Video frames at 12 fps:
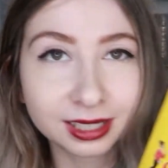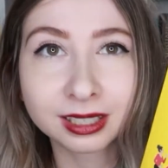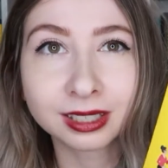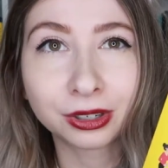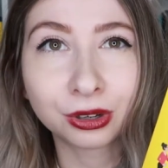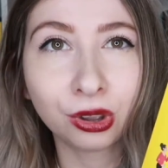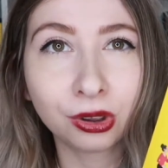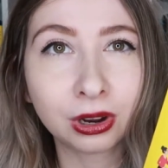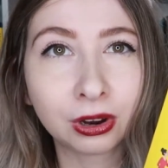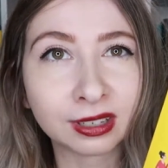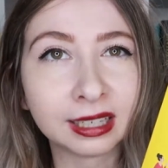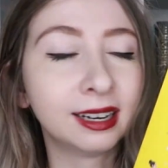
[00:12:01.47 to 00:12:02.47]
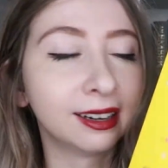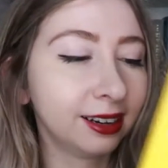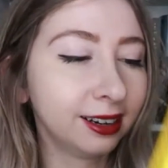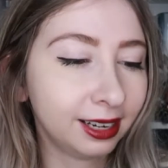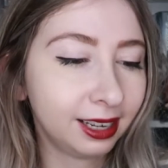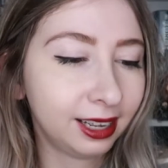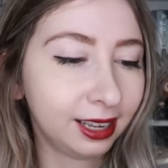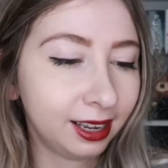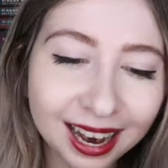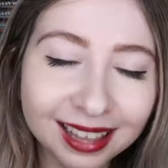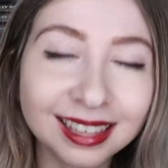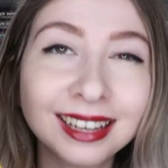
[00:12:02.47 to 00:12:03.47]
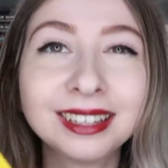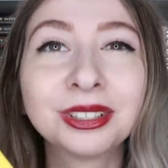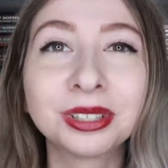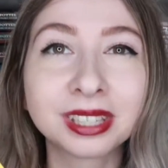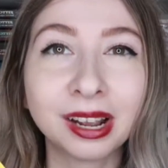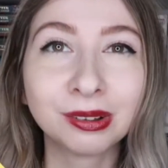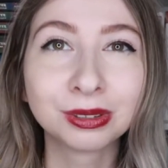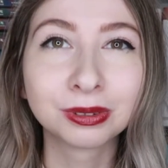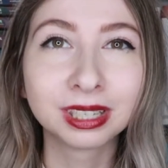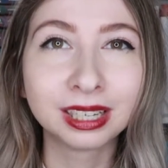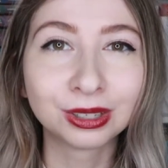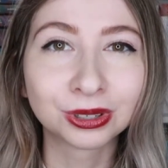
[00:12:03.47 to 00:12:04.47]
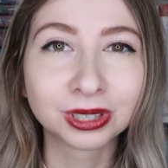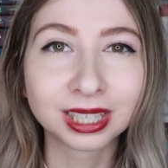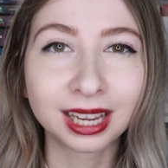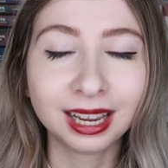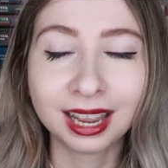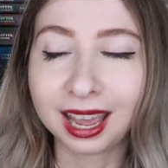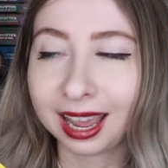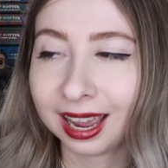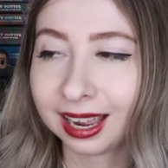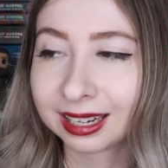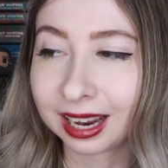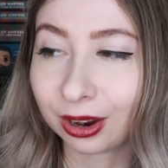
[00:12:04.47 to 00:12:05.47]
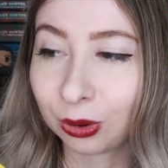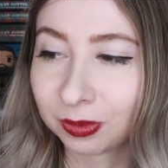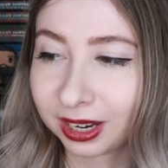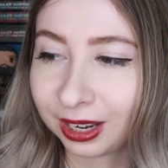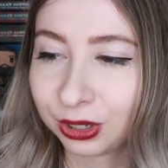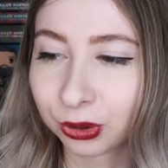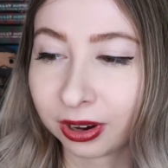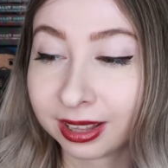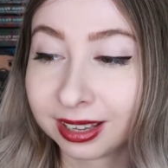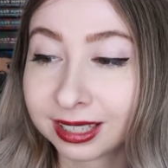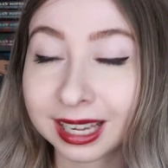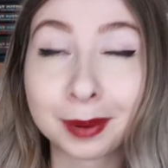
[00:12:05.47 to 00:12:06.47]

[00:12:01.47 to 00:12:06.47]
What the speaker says: it's this little cutie over here. I think it just sounds really interesting, and I hope that I enjoy this.